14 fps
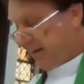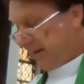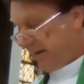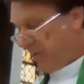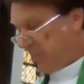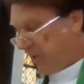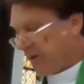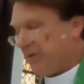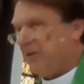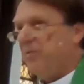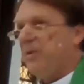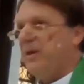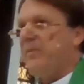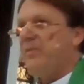networks
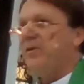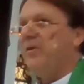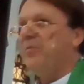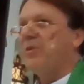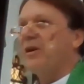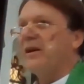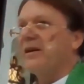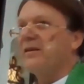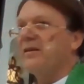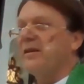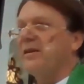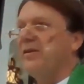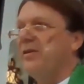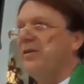of people who bring us
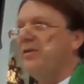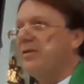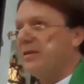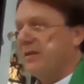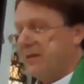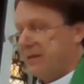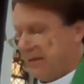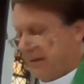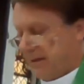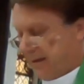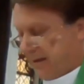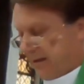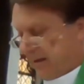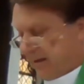our goods,
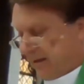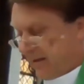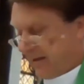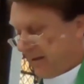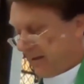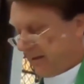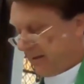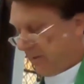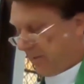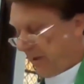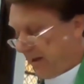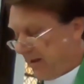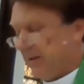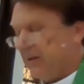the
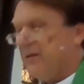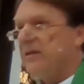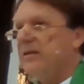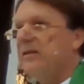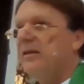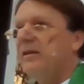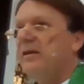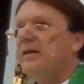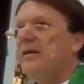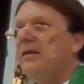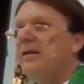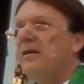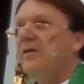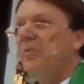bakers
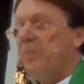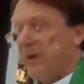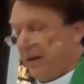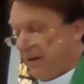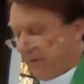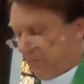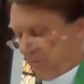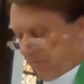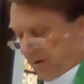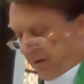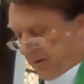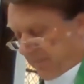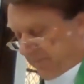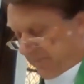who bake our bread.